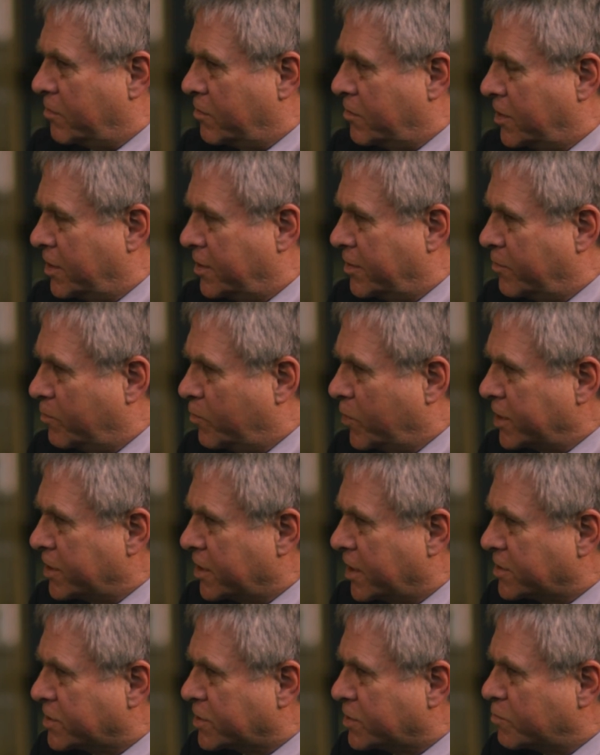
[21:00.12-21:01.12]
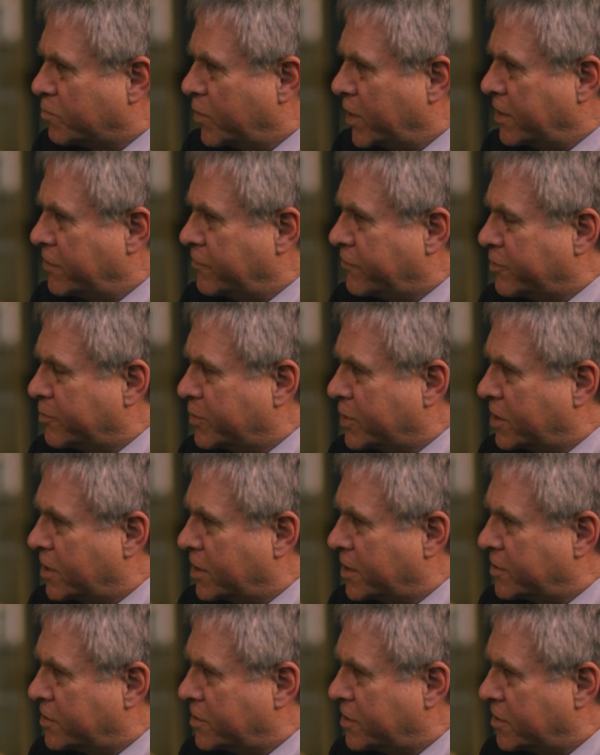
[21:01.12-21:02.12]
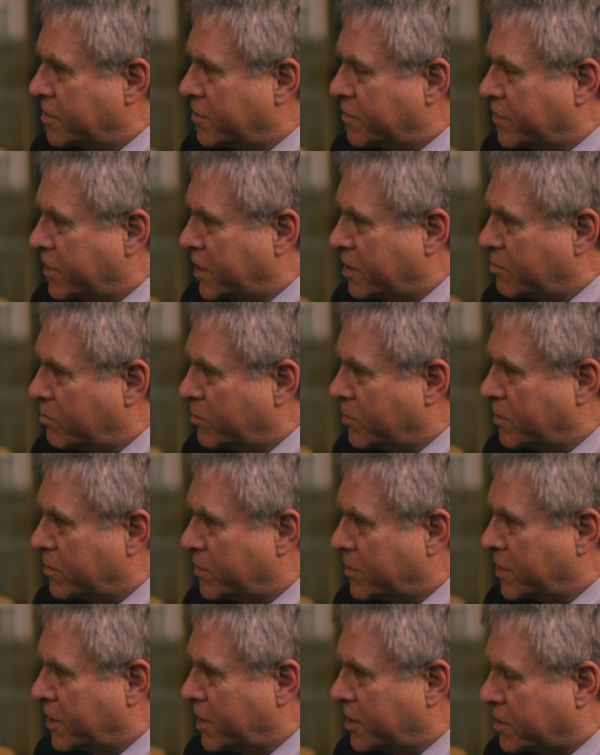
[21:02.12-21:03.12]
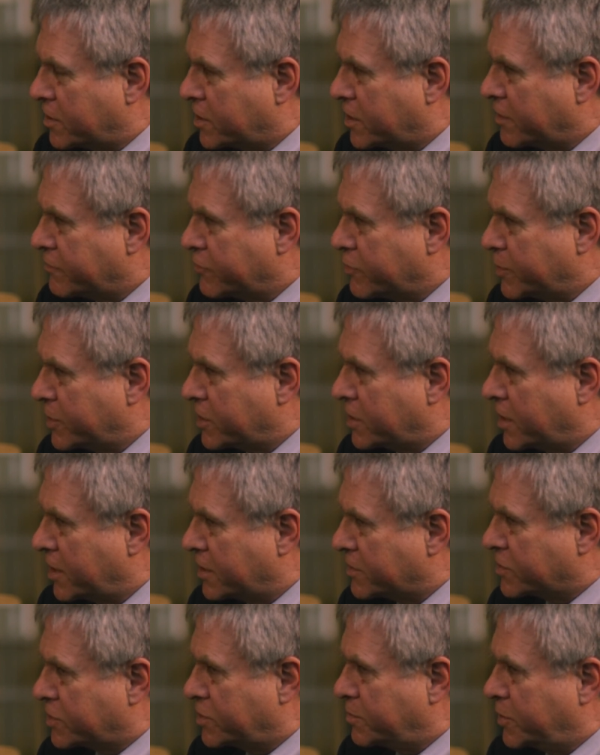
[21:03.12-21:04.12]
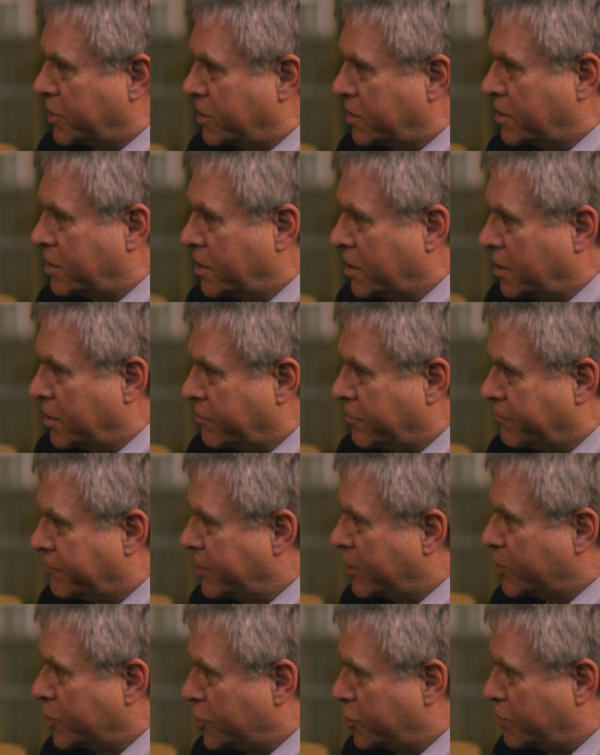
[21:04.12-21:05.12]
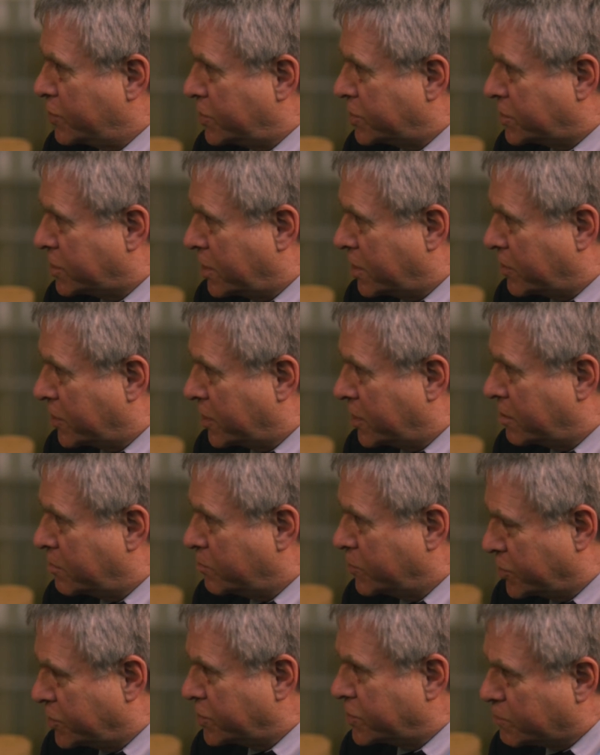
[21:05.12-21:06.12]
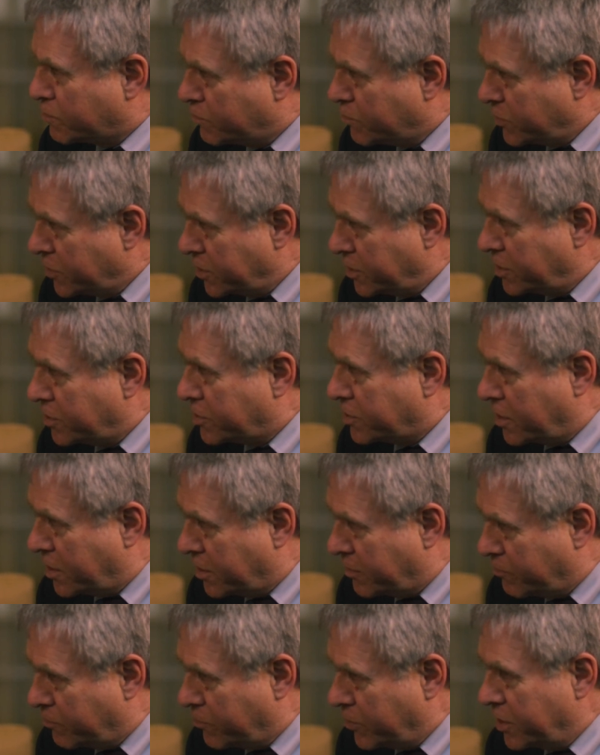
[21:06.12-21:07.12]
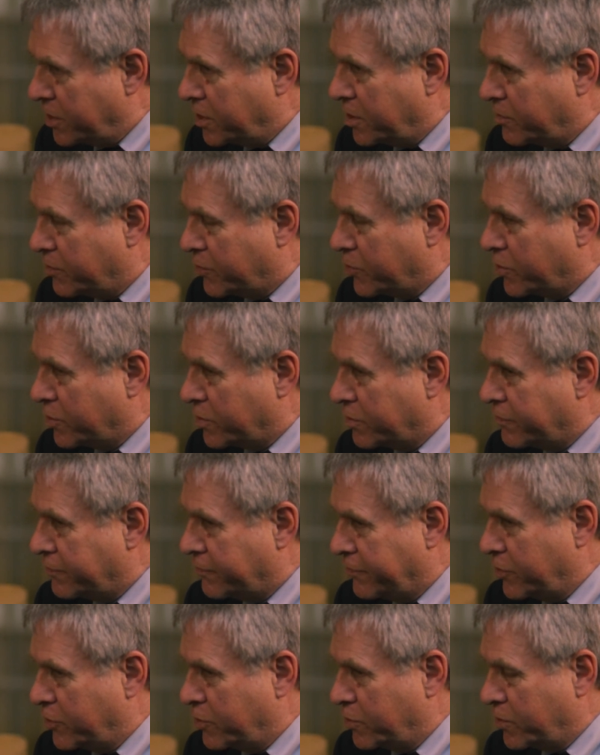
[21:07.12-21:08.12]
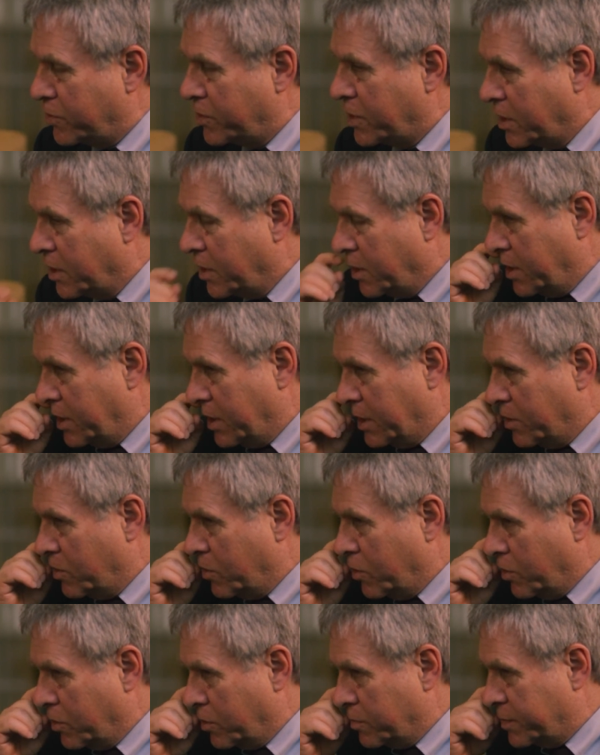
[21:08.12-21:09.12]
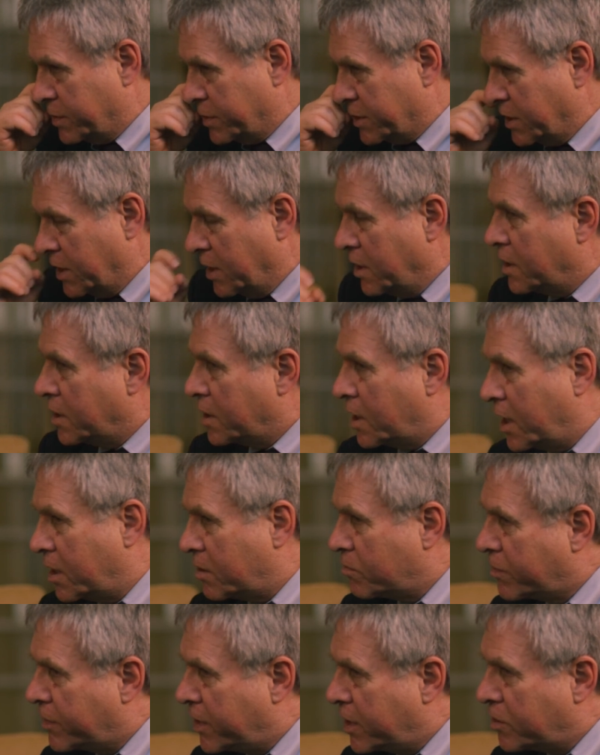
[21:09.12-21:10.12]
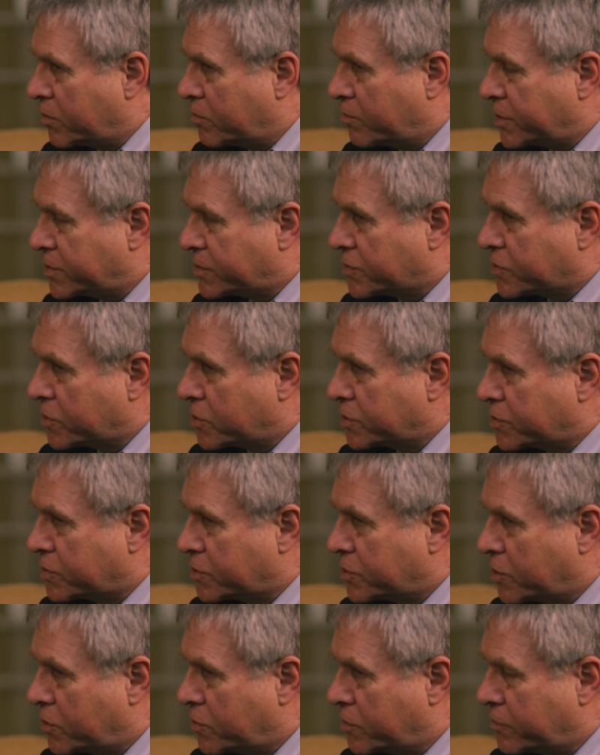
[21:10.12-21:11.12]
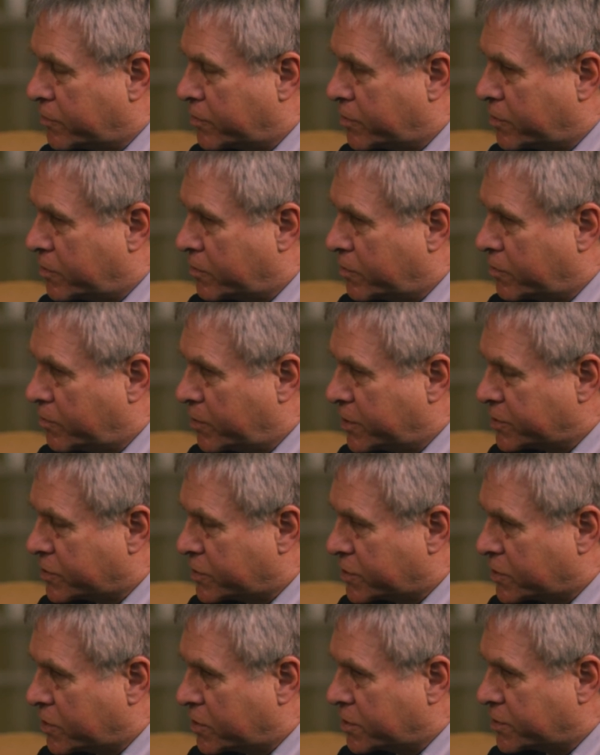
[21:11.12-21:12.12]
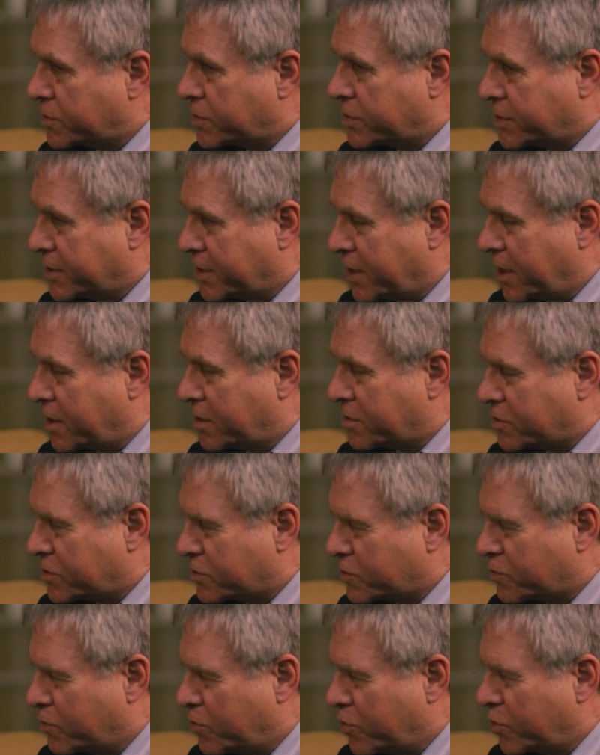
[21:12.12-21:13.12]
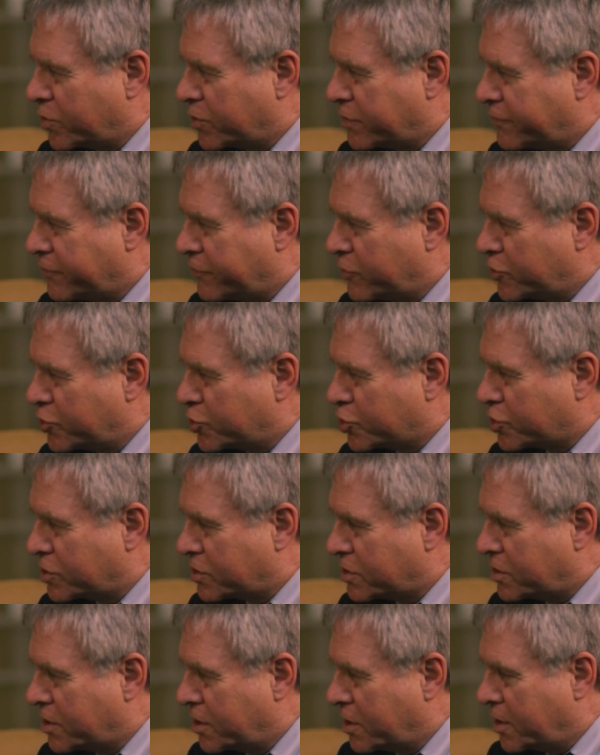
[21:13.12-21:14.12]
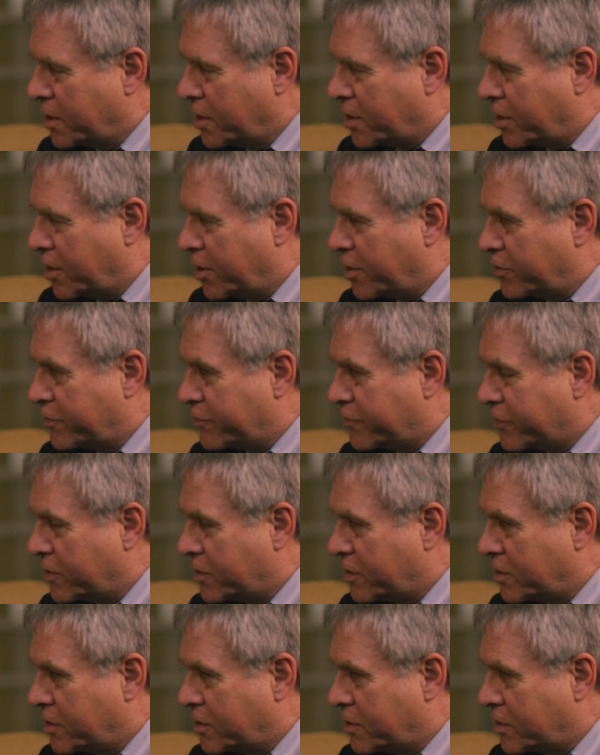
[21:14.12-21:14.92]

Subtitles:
one gets away from the idea that government has to be very unitary, which is really a really important view in Hobbes. And there one starts to get toward a version of